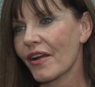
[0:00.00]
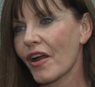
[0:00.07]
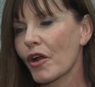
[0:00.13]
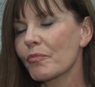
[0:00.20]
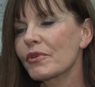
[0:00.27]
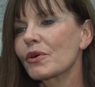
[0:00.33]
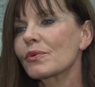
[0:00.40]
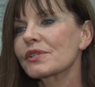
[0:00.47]
our
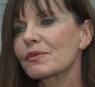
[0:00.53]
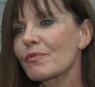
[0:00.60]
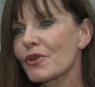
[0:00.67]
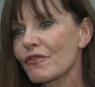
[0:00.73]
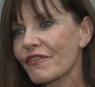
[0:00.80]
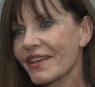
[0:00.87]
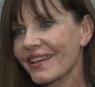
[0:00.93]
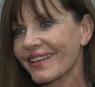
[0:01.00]
bill was
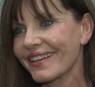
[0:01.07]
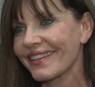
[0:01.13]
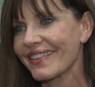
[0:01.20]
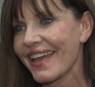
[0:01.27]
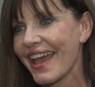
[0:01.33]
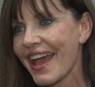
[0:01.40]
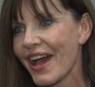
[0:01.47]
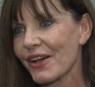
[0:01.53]
moving in
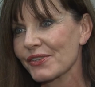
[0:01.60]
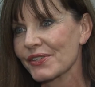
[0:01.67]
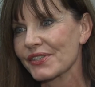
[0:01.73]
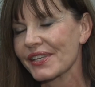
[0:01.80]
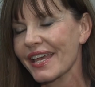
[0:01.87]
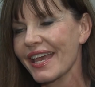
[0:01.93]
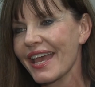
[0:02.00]
the House.